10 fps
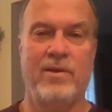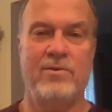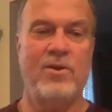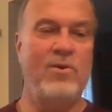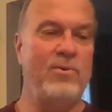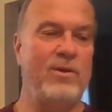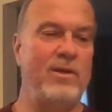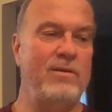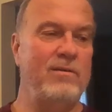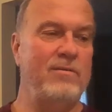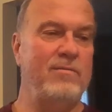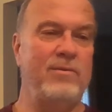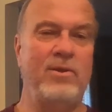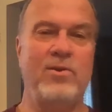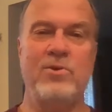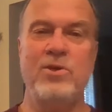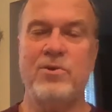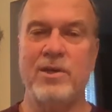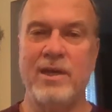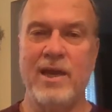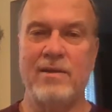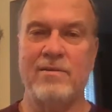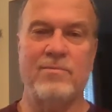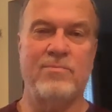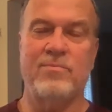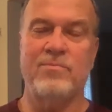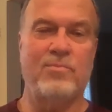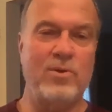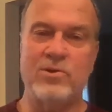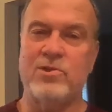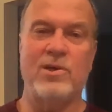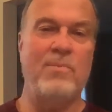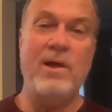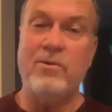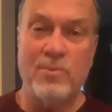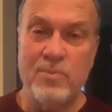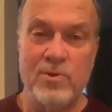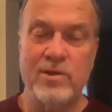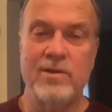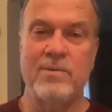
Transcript: So, eh, you know, you can get books about the book,